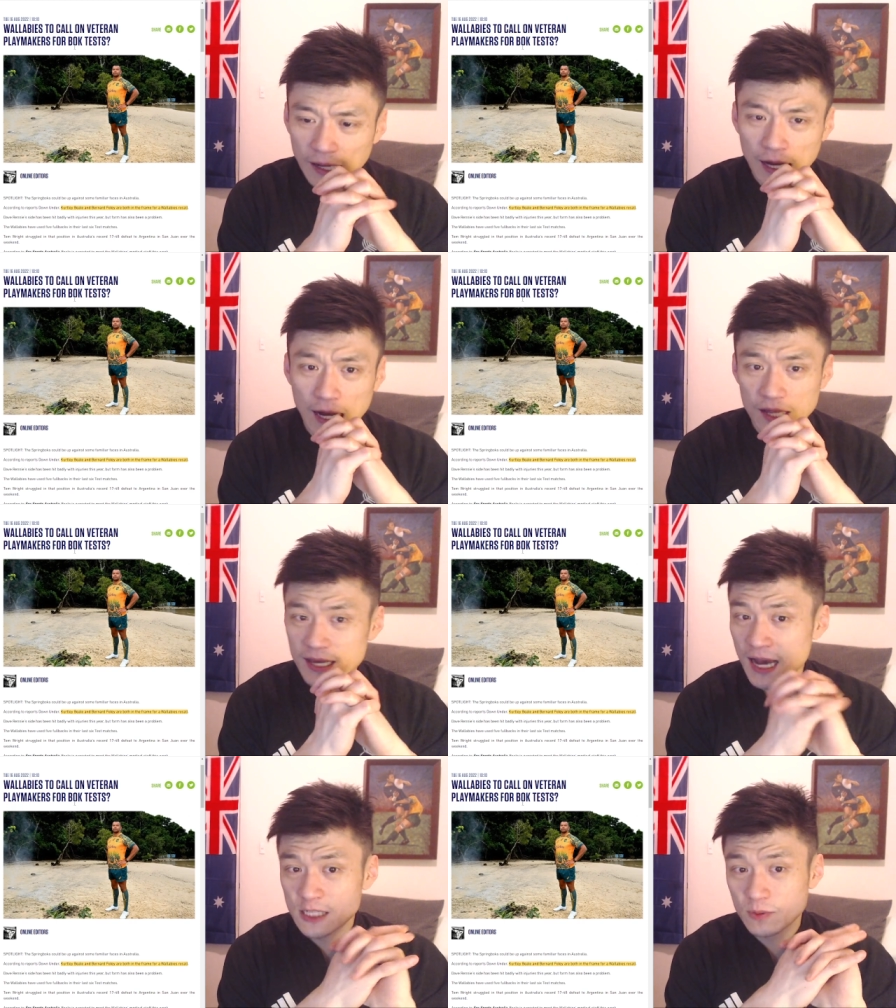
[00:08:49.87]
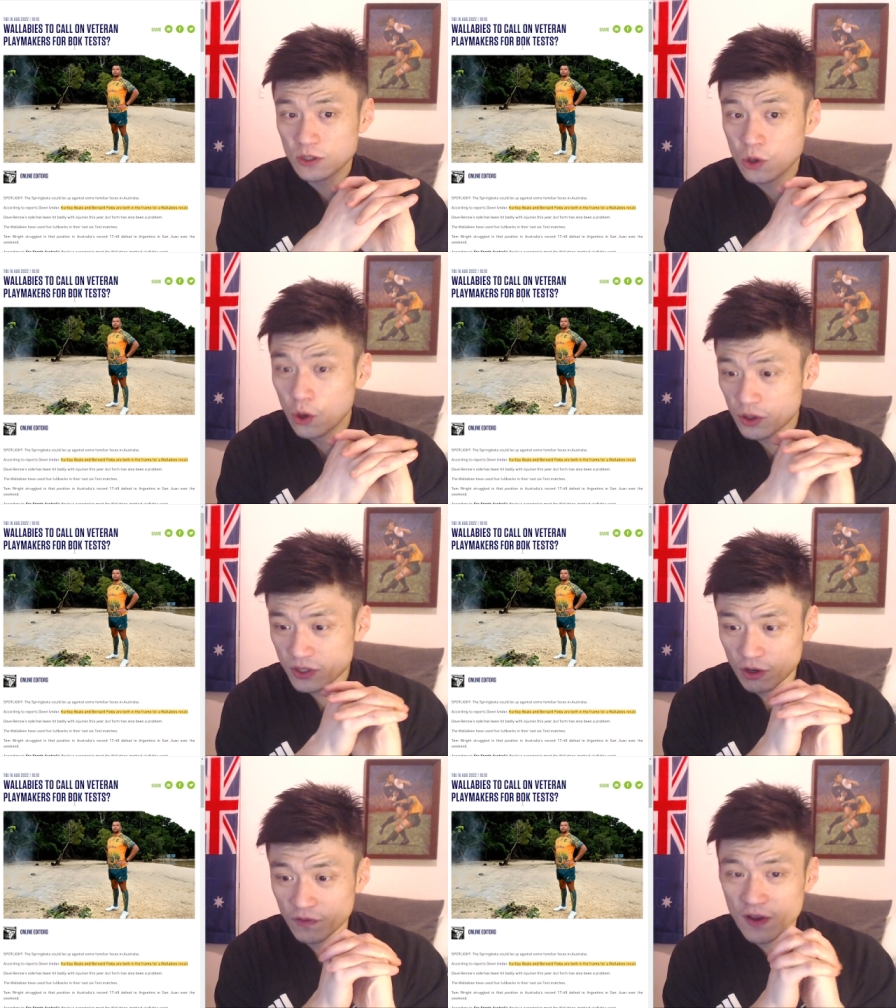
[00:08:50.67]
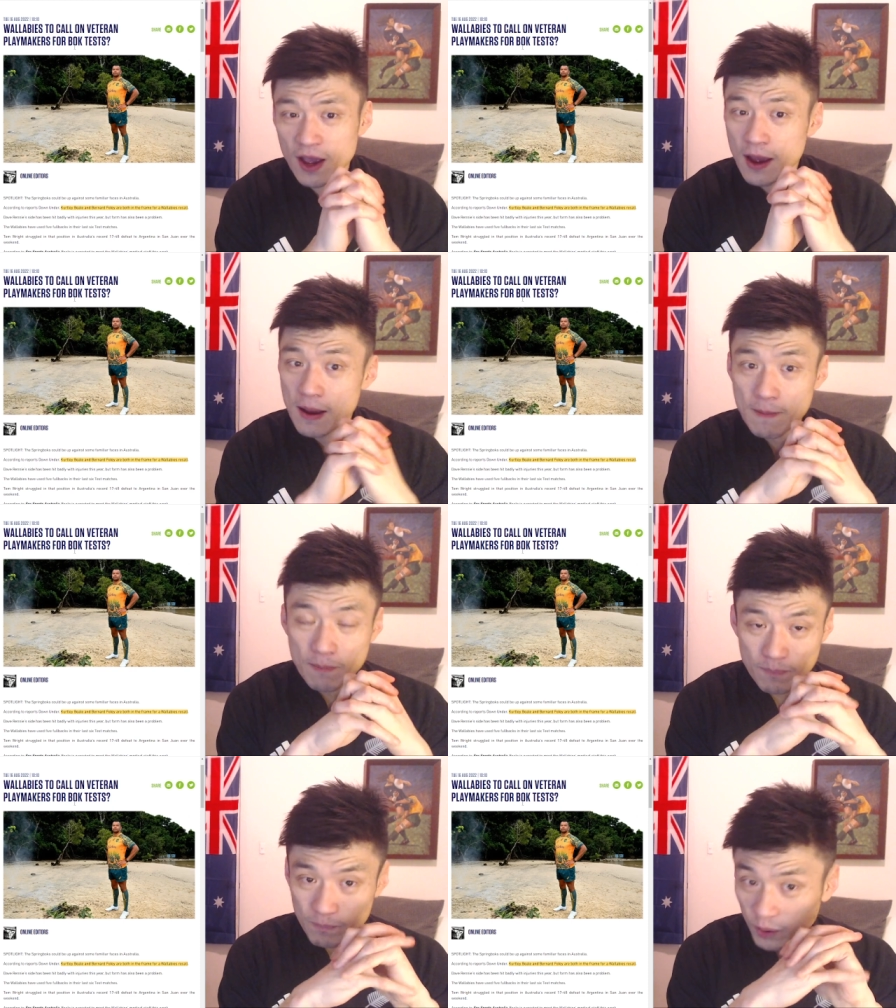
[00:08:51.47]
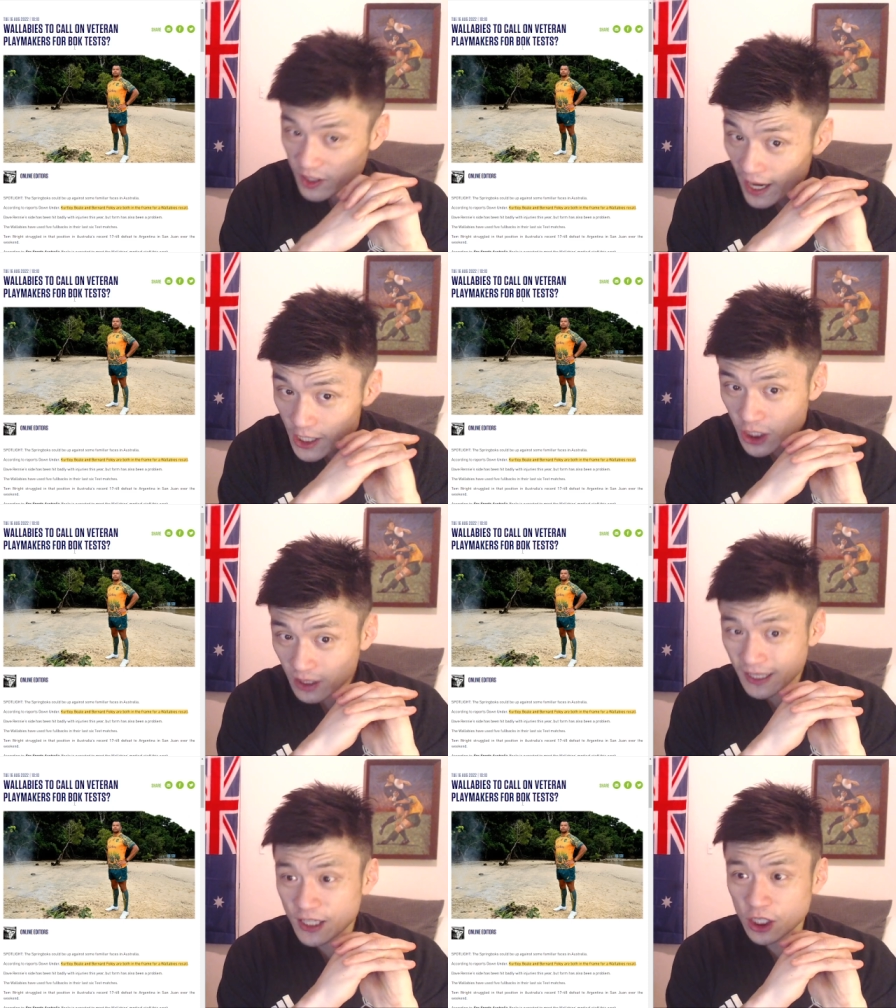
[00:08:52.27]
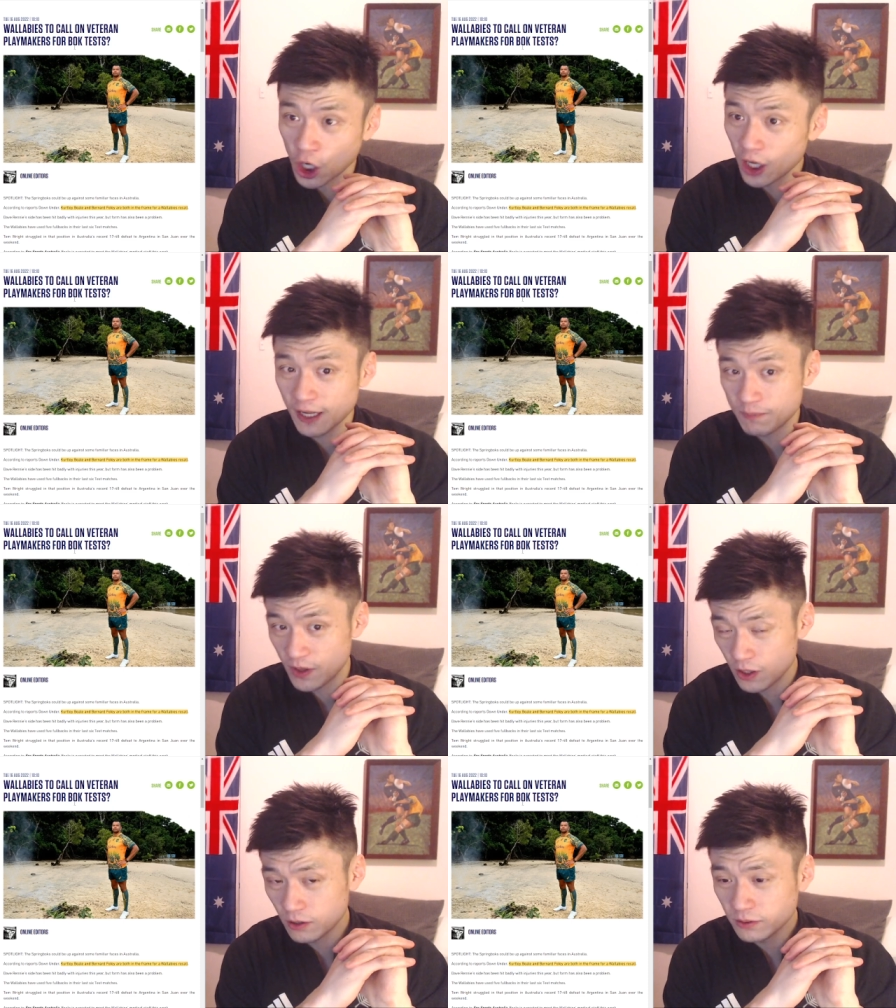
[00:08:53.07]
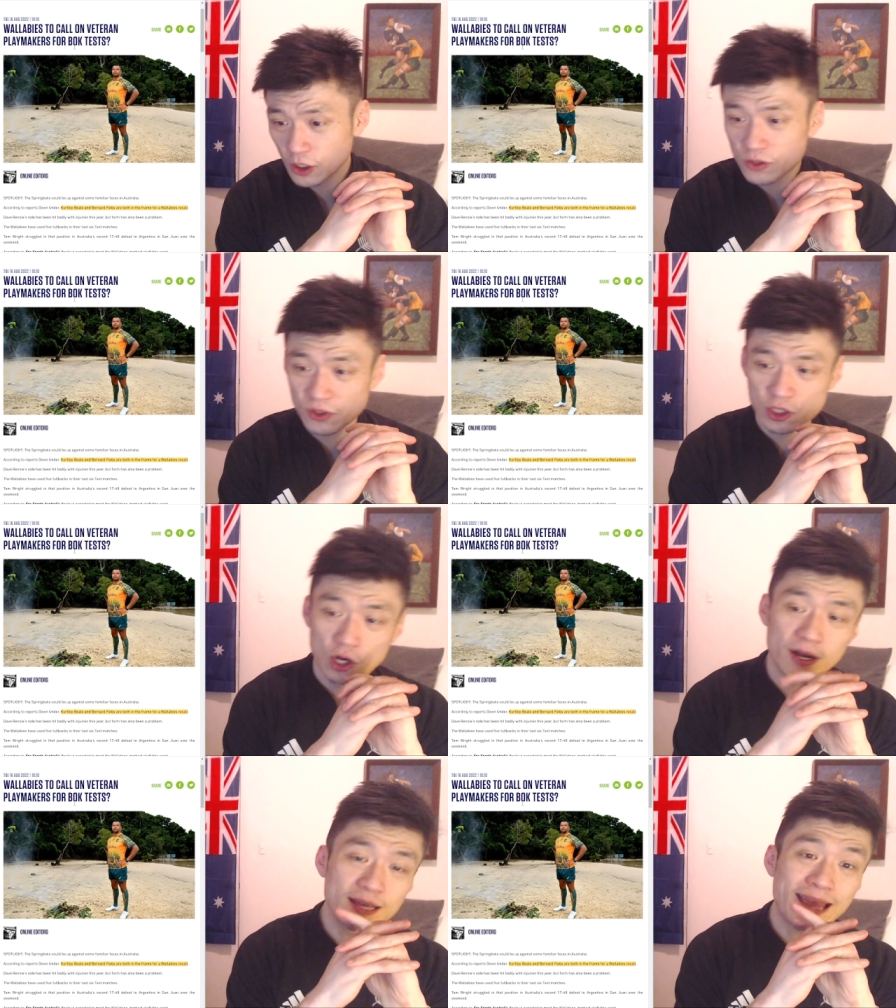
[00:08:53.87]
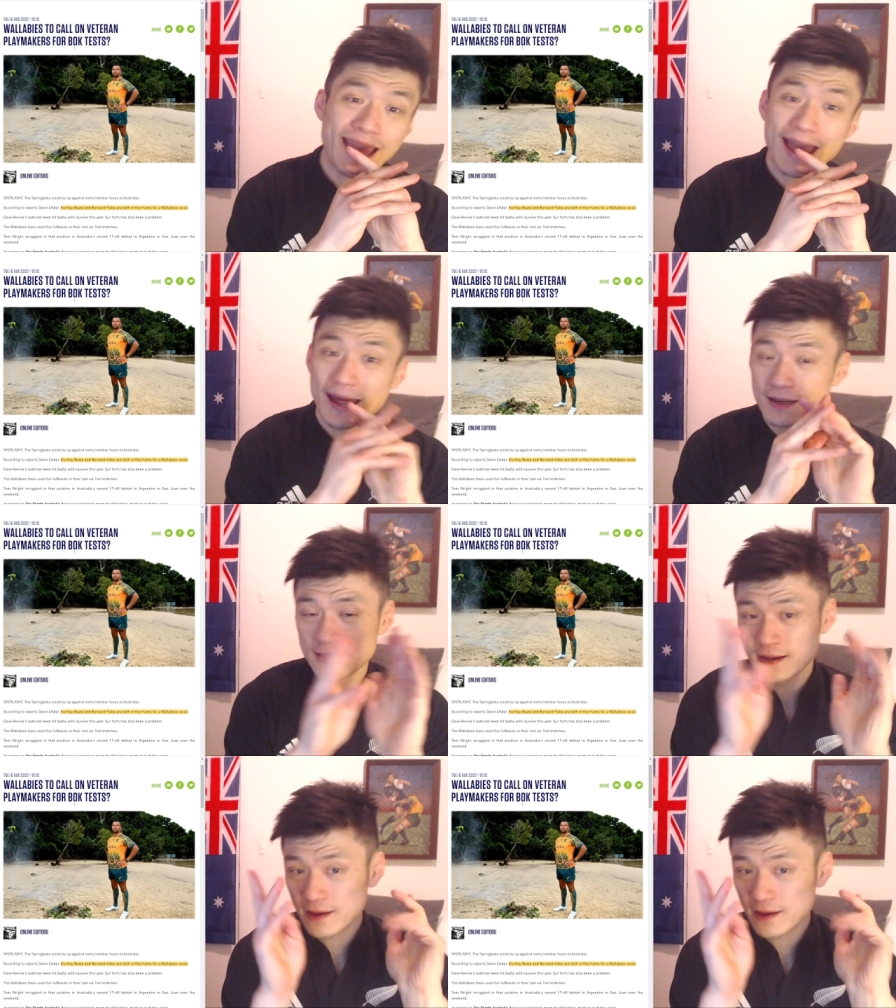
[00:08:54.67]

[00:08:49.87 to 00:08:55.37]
there has been talks of potentially Kurtley, Beale returning, and